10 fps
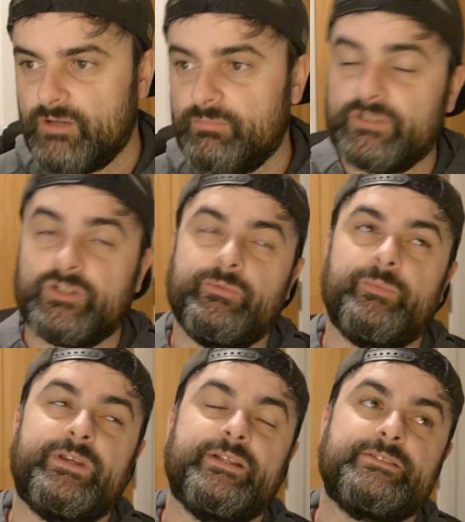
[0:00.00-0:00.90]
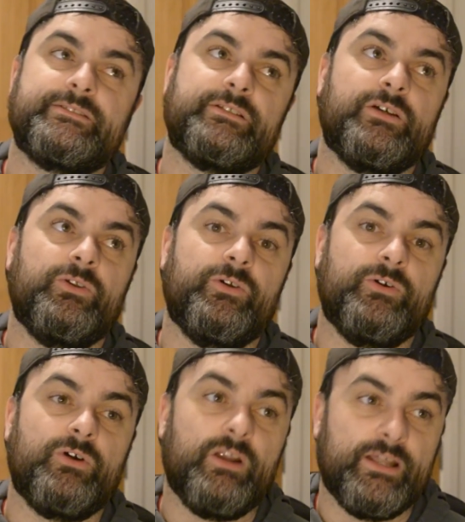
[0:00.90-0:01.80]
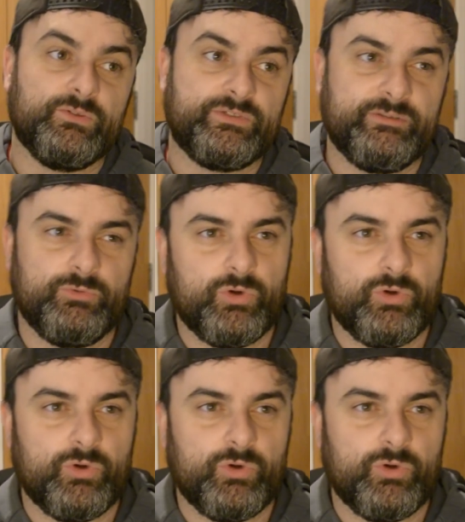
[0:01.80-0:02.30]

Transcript: but they're coming up against an Orlando team